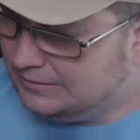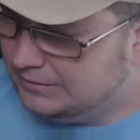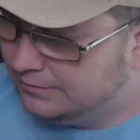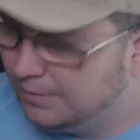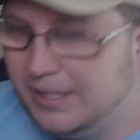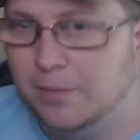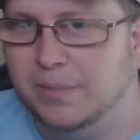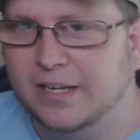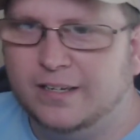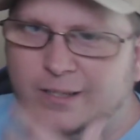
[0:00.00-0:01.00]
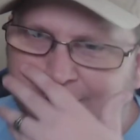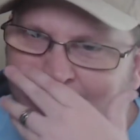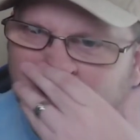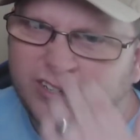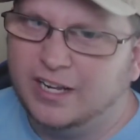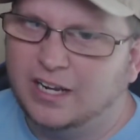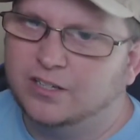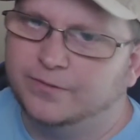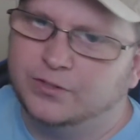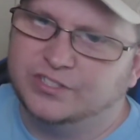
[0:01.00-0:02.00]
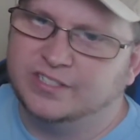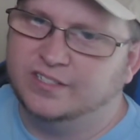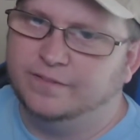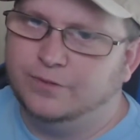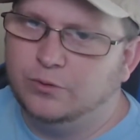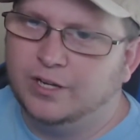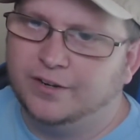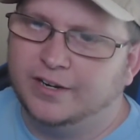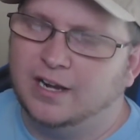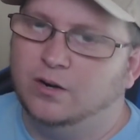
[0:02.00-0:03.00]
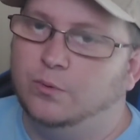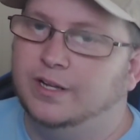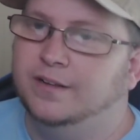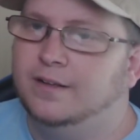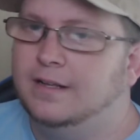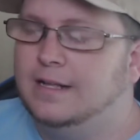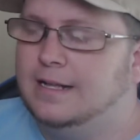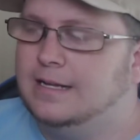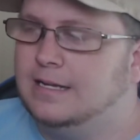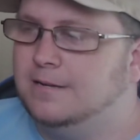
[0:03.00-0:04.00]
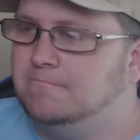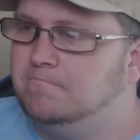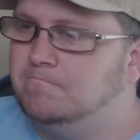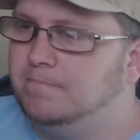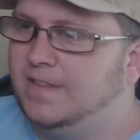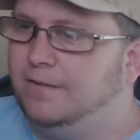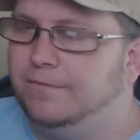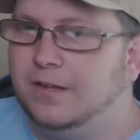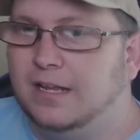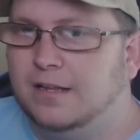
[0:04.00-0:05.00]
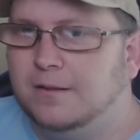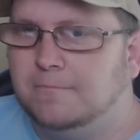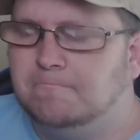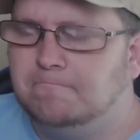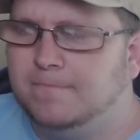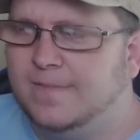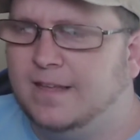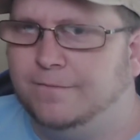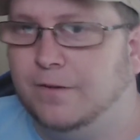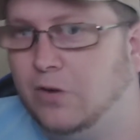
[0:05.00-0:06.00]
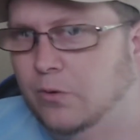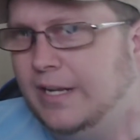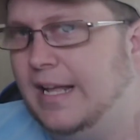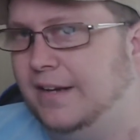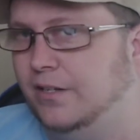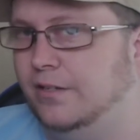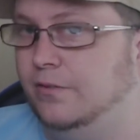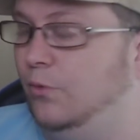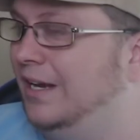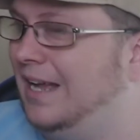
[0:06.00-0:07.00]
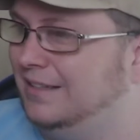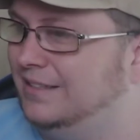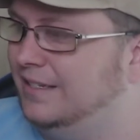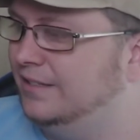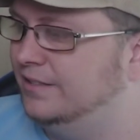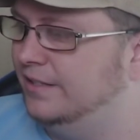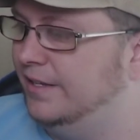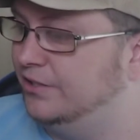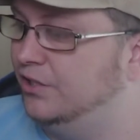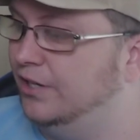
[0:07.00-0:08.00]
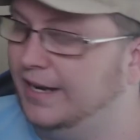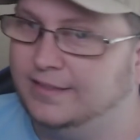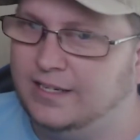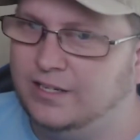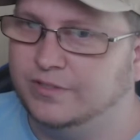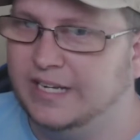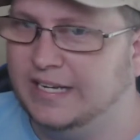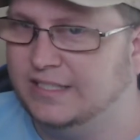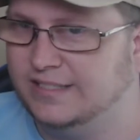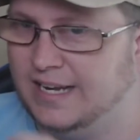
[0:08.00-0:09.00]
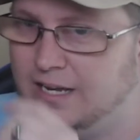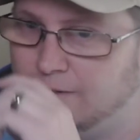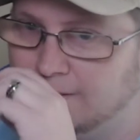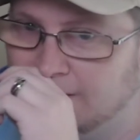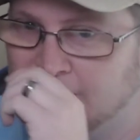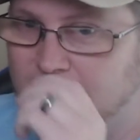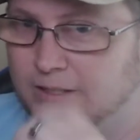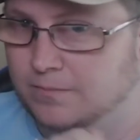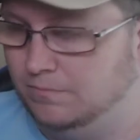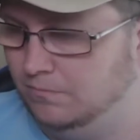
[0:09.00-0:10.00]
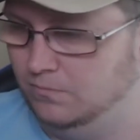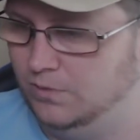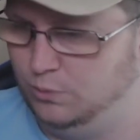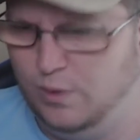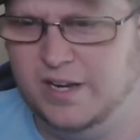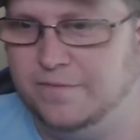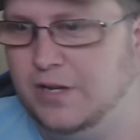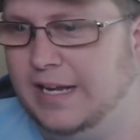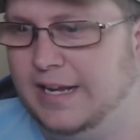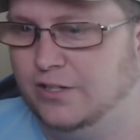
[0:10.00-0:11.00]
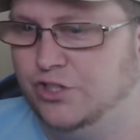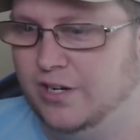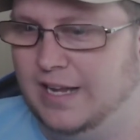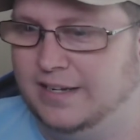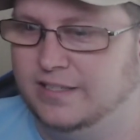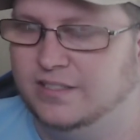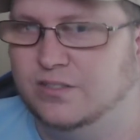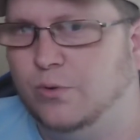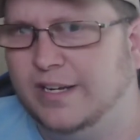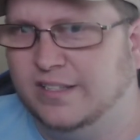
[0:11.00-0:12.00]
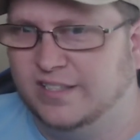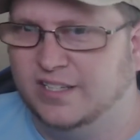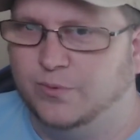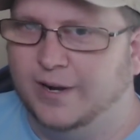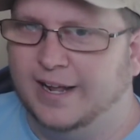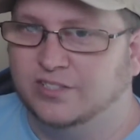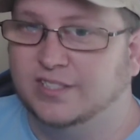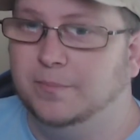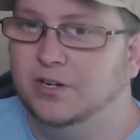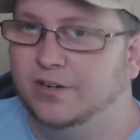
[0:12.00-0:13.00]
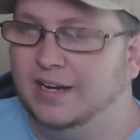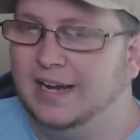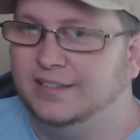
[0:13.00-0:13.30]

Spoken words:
from there. But yeah, the $100 versus the few $100 one. If if you've already got the one like this, it's good. I think you test out one, if you ain't got a chair like this, is go ahead and test one out similar to like